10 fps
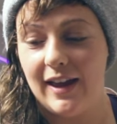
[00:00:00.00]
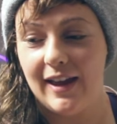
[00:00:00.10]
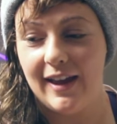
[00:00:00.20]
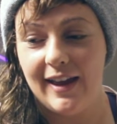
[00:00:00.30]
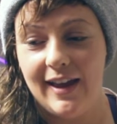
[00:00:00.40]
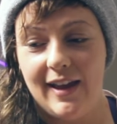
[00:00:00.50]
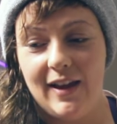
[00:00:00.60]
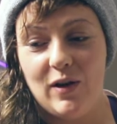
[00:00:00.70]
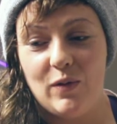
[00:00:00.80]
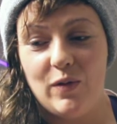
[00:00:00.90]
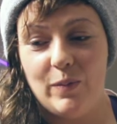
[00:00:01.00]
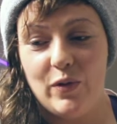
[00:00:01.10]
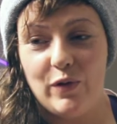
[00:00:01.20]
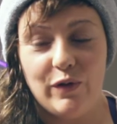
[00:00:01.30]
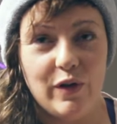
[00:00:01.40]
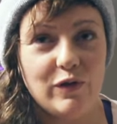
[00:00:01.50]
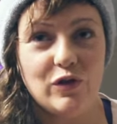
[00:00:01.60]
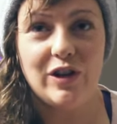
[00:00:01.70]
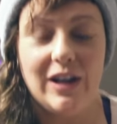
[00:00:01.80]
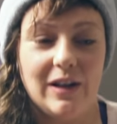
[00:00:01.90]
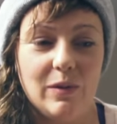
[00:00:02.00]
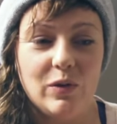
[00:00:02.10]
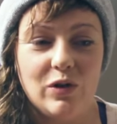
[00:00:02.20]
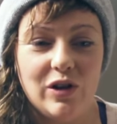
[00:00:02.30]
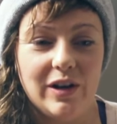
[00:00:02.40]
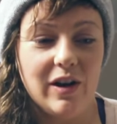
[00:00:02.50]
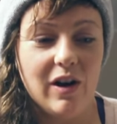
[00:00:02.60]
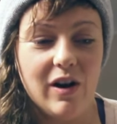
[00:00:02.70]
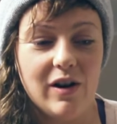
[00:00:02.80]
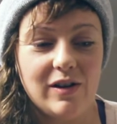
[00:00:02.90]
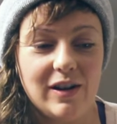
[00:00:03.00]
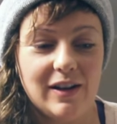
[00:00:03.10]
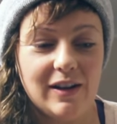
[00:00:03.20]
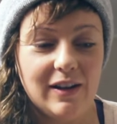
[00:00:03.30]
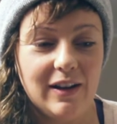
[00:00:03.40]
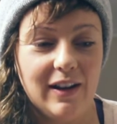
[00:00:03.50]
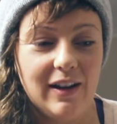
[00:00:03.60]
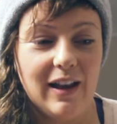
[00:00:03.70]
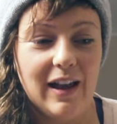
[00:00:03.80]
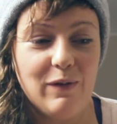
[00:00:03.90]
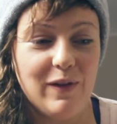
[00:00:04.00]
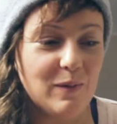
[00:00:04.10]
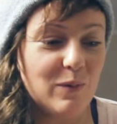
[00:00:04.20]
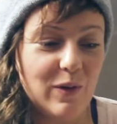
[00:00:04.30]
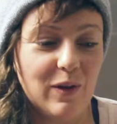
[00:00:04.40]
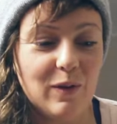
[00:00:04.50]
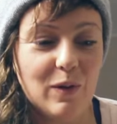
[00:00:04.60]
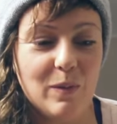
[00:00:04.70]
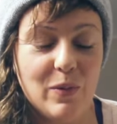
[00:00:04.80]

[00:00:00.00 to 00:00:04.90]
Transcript: Uh, we both love training. We train hard, and I think the